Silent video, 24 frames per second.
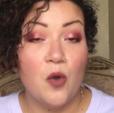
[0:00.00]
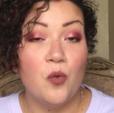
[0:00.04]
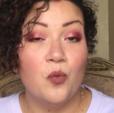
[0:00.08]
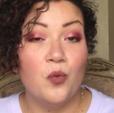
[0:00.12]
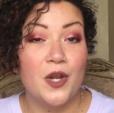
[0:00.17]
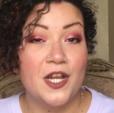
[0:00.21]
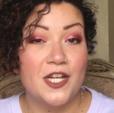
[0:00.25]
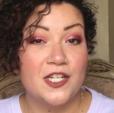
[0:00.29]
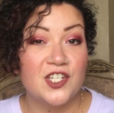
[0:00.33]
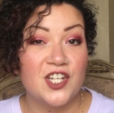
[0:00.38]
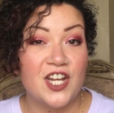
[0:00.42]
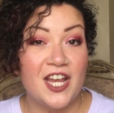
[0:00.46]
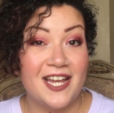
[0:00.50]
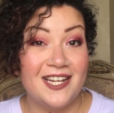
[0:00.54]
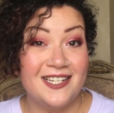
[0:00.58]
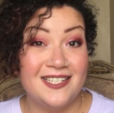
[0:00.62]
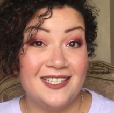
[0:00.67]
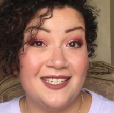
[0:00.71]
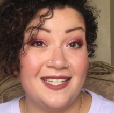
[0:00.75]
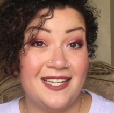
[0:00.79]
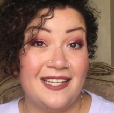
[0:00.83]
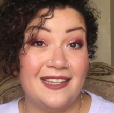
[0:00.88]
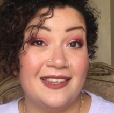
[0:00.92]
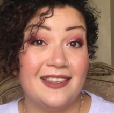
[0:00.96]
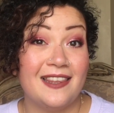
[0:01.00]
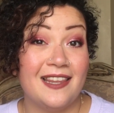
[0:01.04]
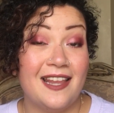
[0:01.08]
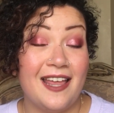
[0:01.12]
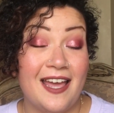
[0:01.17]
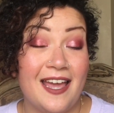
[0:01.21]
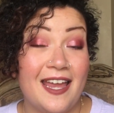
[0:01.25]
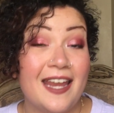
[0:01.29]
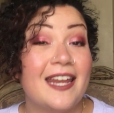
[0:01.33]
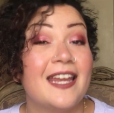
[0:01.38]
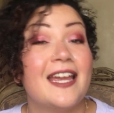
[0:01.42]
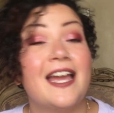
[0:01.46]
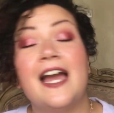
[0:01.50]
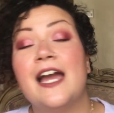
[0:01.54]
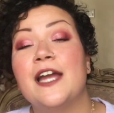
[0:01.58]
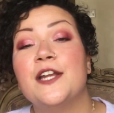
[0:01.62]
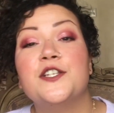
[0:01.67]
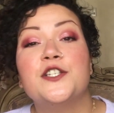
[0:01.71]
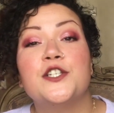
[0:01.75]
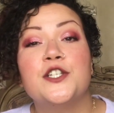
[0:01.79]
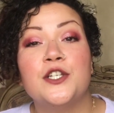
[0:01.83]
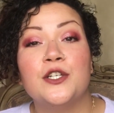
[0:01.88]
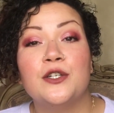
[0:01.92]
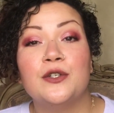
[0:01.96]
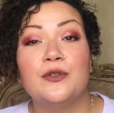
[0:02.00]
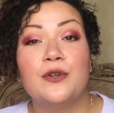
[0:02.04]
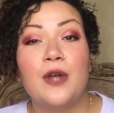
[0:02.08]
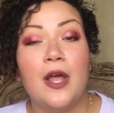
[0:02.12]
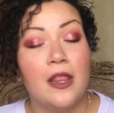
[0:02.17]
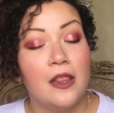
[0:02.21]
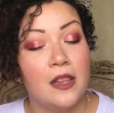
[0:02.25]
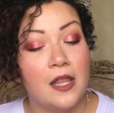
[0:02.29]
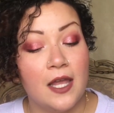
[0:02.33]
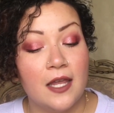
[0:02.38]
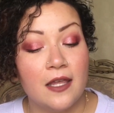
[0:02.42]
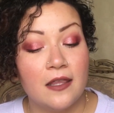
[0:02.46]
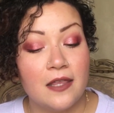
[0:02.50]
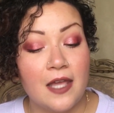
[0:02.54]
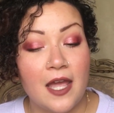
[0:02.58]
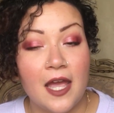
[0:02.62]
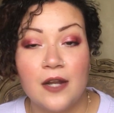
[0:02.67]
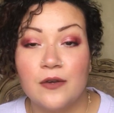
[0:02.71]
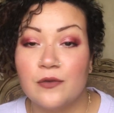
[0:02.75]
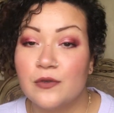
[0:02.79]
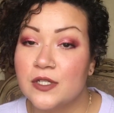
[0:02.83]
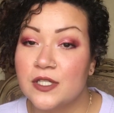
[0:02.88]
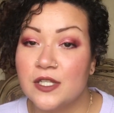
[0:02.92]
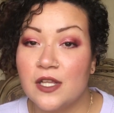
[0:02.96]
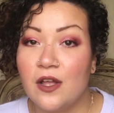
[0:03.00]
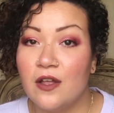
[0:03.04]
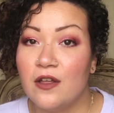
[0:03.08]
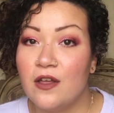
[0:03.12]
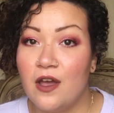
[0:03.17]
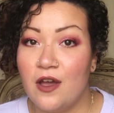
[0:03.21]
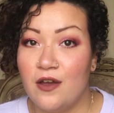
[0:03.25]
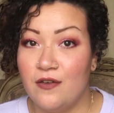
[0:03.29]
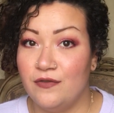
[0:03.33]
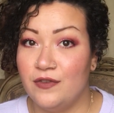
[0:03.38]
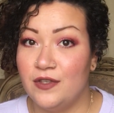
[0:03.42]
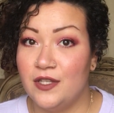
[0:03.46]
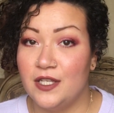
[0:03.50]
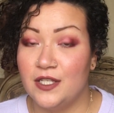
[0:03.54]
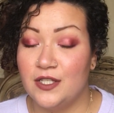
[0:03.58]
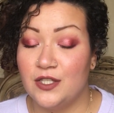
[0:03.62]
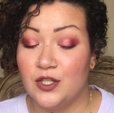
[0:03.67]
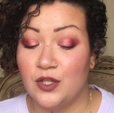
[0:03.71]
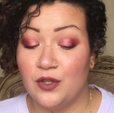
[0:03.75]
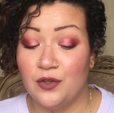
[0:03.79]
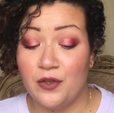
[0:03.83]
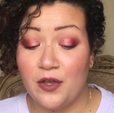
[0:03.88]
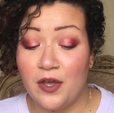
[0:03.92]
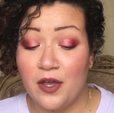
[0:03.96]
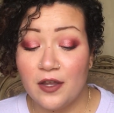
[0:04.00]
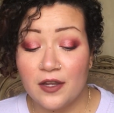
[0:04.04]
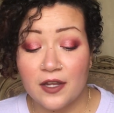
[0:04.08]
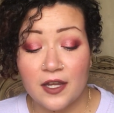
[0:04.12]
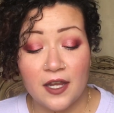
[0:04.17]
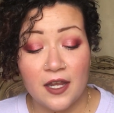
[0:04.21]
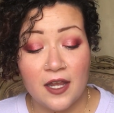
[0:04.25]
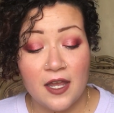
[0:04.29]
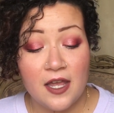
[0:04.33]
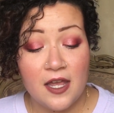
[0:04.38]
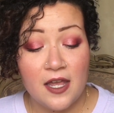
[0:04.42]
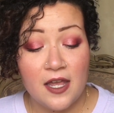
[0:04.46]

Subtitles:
which I did like. I do like the end result of this look.